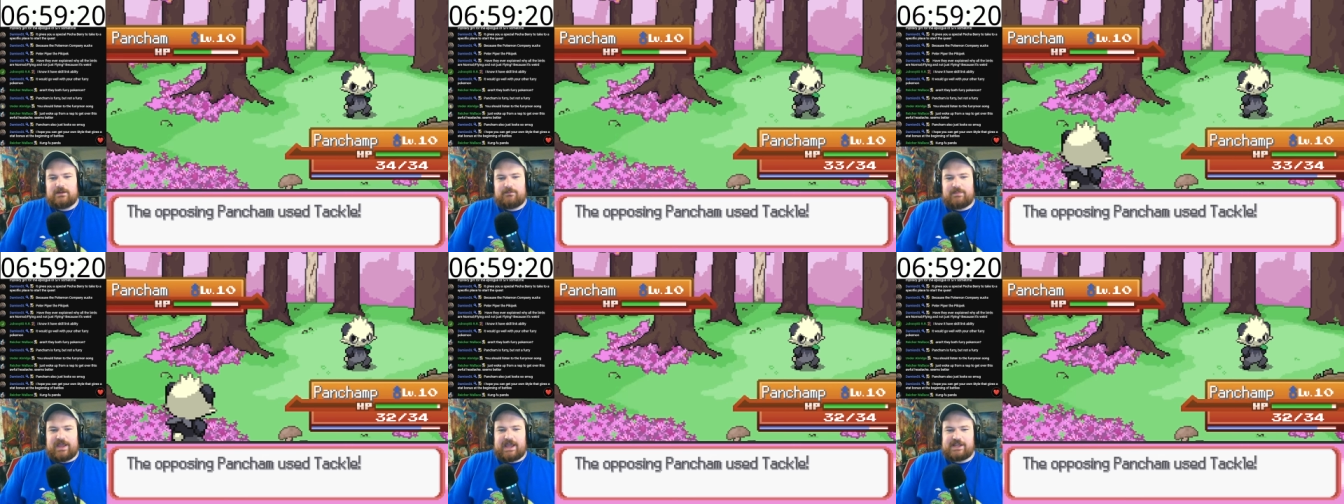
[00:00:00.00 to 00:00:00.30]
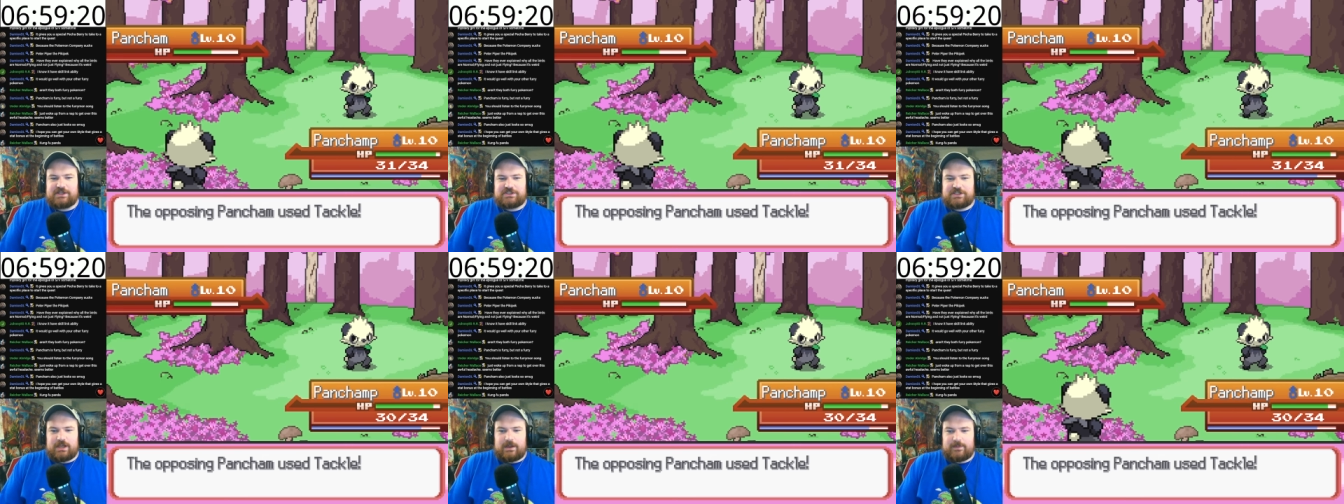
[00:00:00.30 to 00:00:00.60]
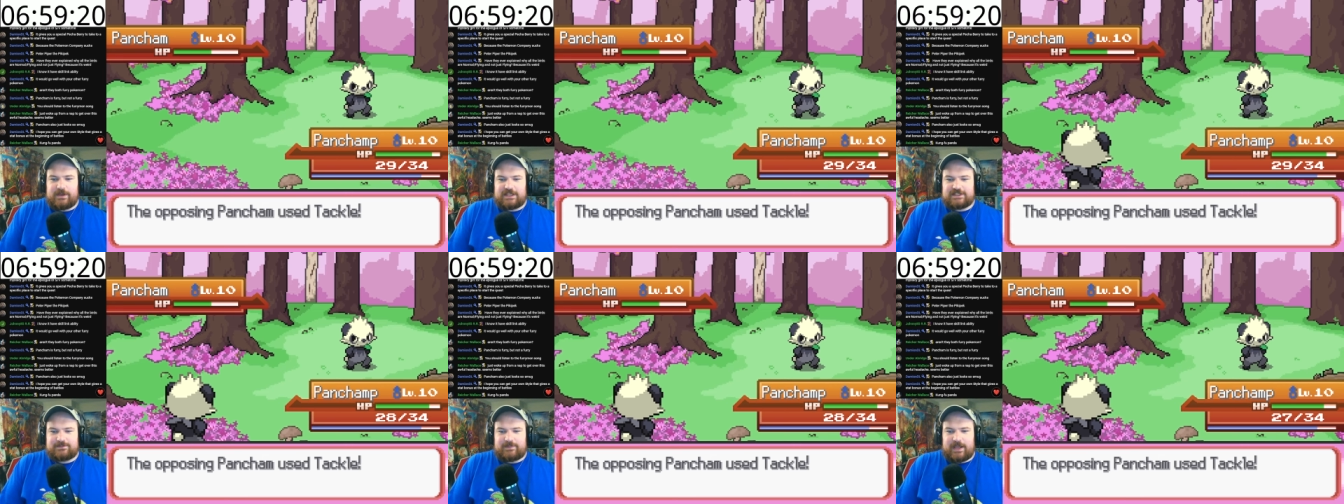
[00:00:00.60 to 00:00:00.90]
Pancham
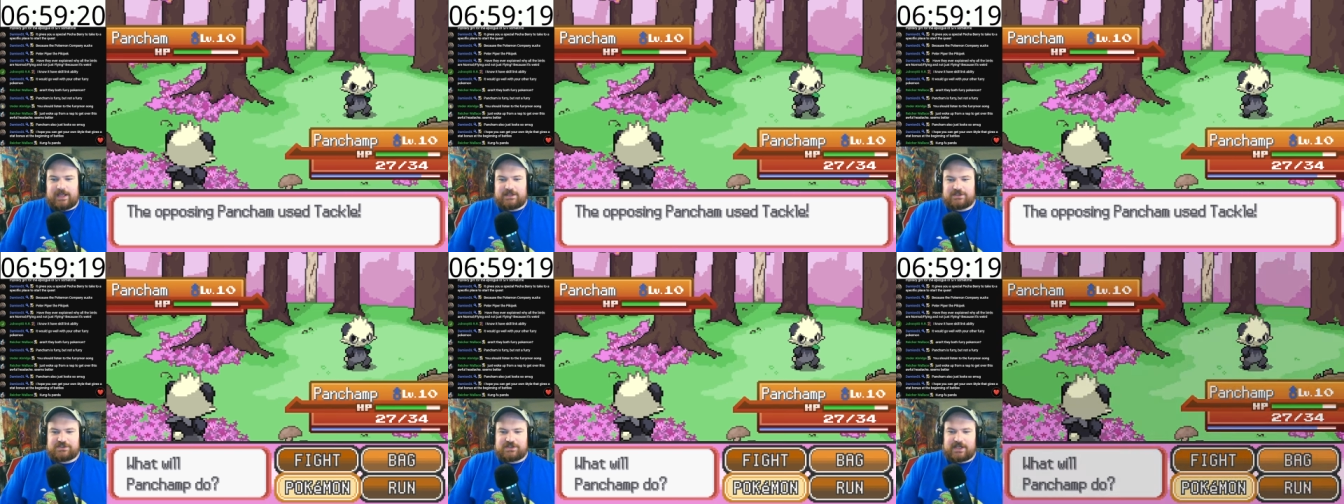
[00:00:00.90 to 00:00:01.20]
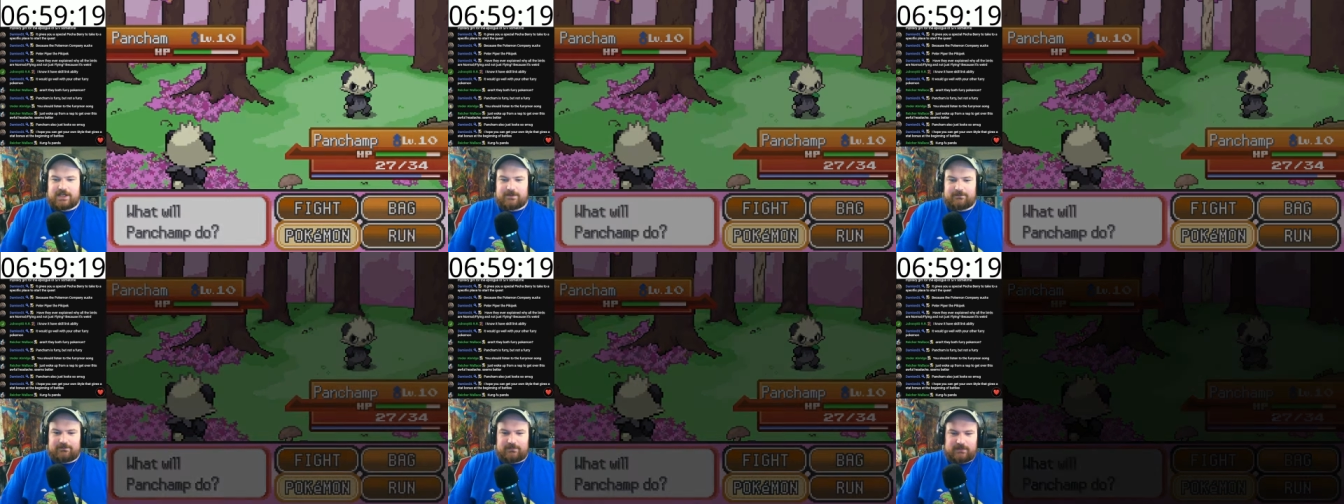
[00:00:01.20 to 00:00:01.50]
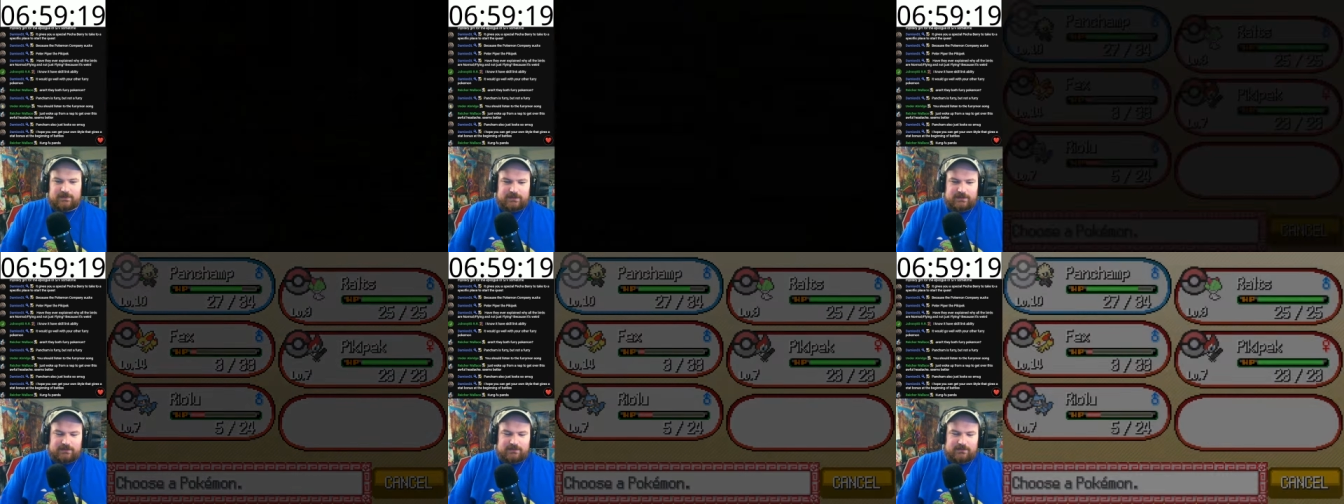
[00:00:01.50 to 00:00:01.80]
against Pancham.
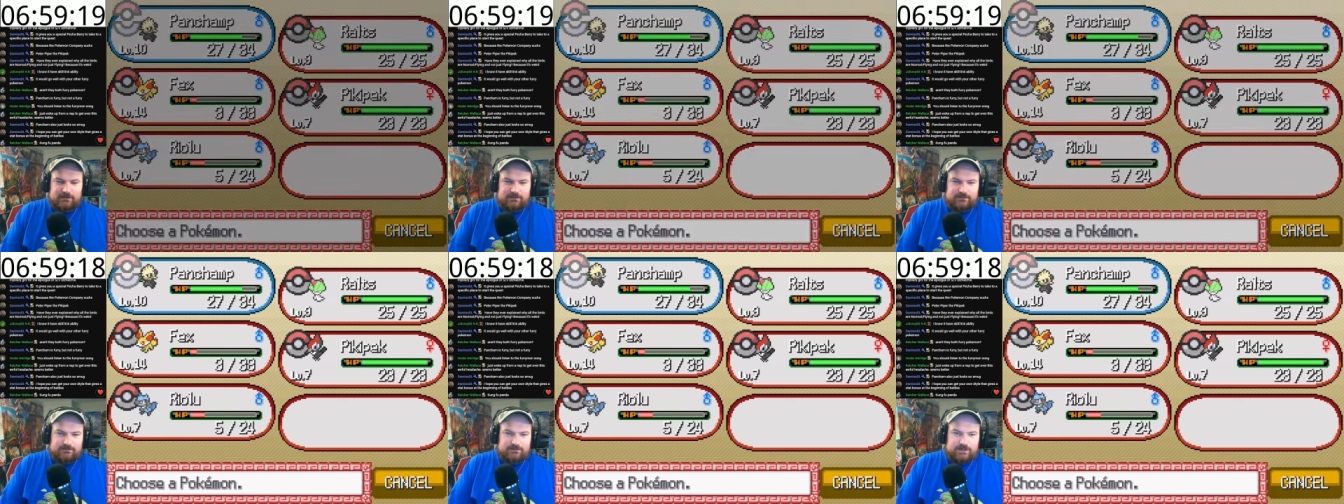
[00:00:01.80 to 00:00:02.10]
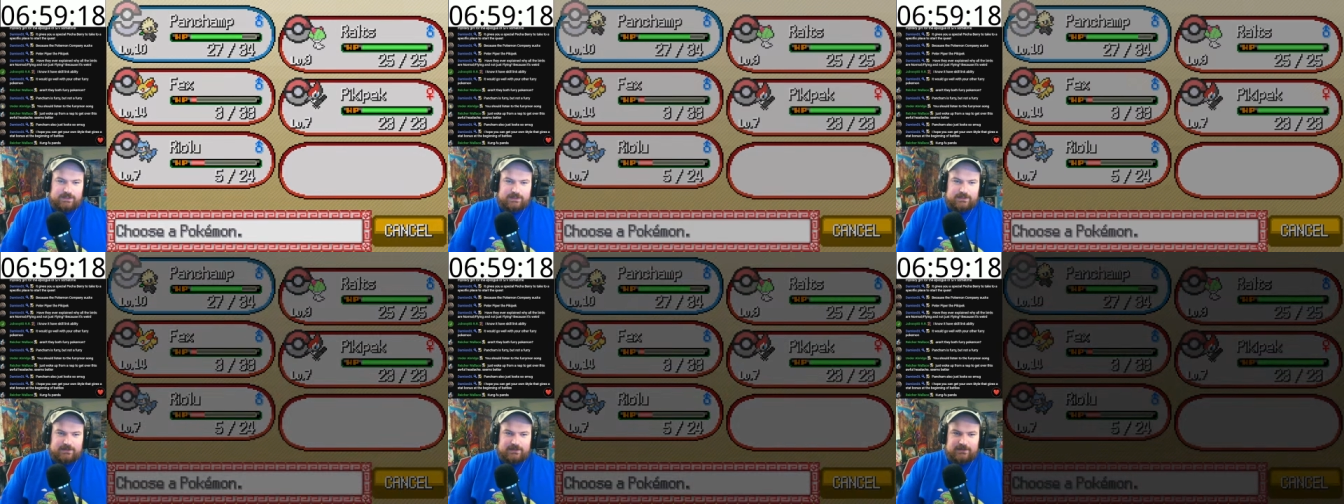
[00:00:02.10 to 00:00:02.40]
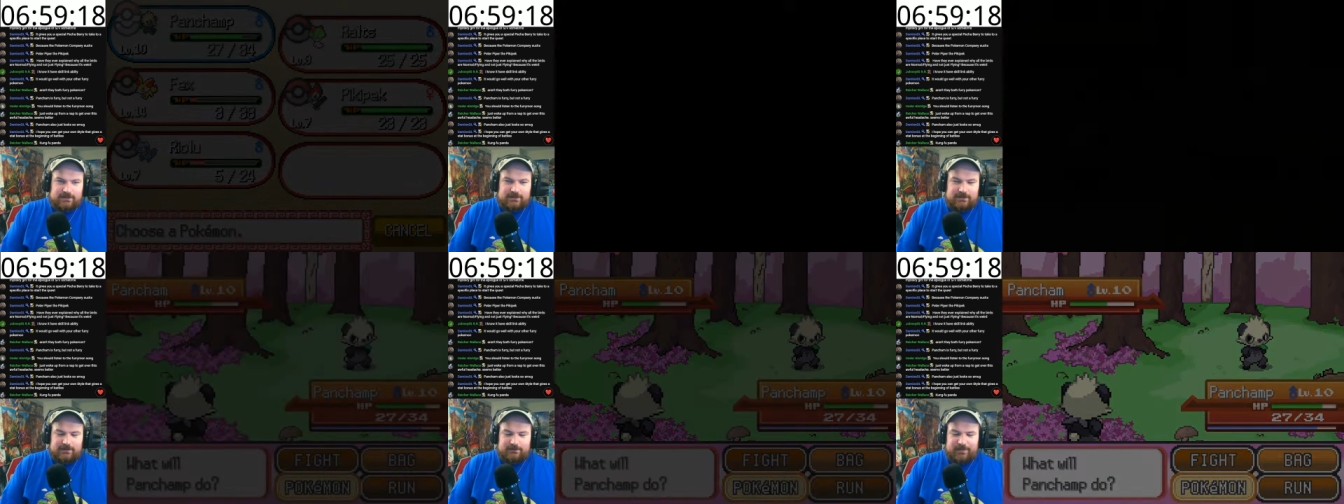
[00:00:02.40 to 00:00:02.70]

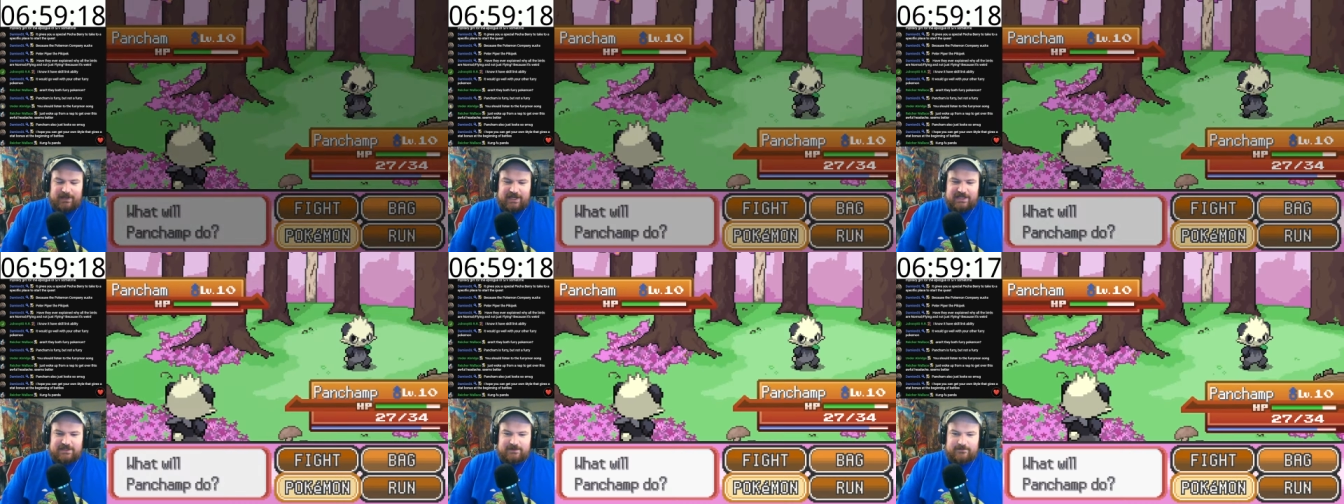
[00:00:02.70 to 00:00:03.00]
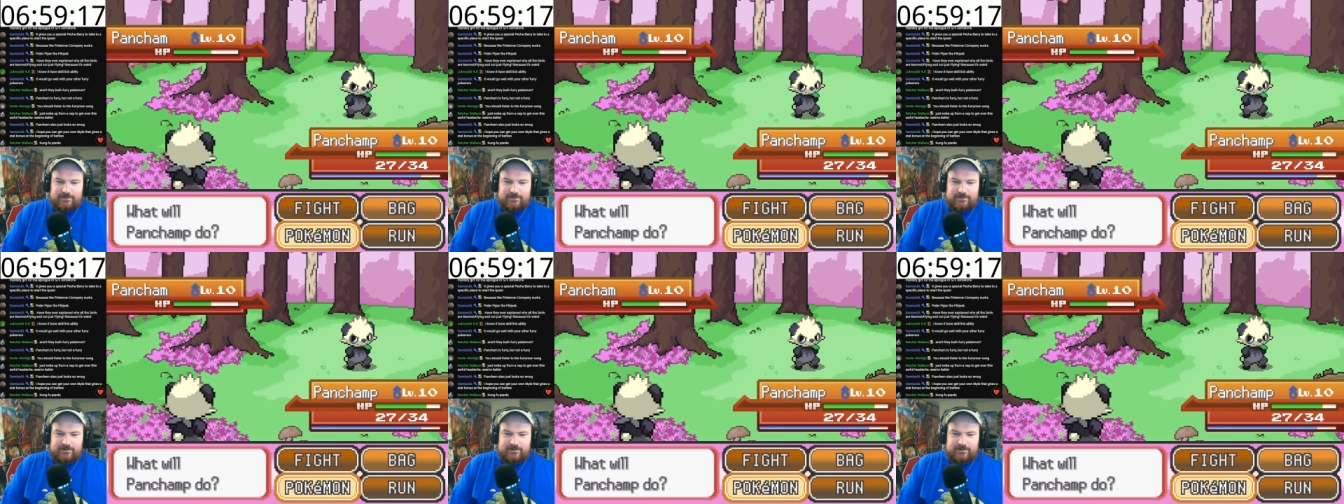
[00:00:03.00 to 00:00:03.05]
Panda